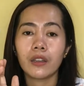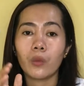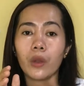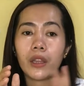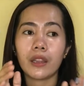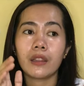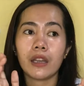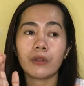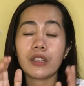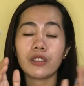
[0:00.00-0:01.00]
why the
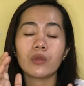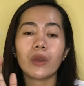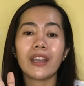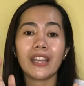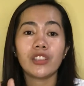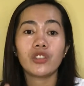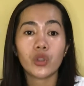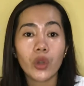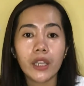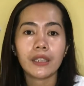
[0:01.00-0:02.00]
reason why they
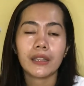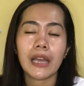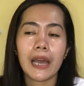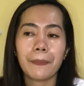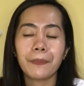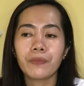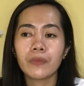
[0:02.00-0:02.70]
joined that app.